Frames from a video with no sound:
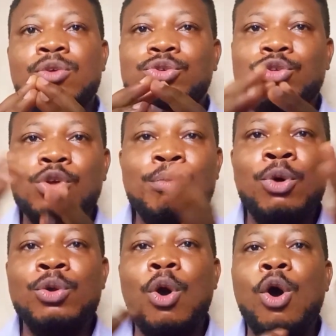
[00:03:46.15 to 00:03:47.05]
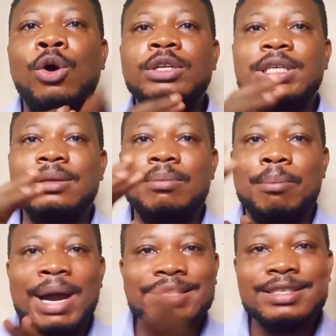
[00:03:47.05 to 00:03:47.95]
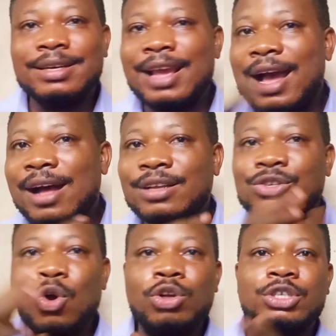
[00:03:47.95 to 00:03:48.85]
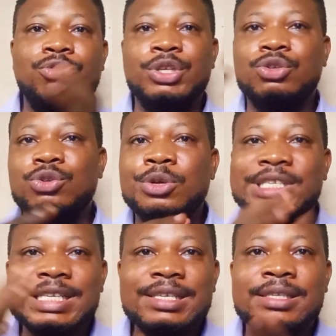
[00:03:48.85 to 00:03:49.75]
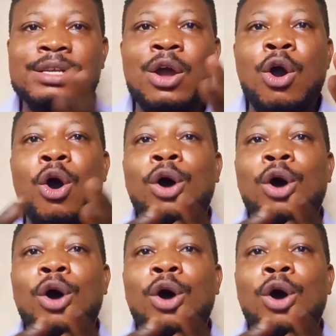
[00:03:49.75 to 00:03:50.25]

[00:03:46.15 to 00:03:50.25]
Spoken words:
to summon all the materials, all the resources,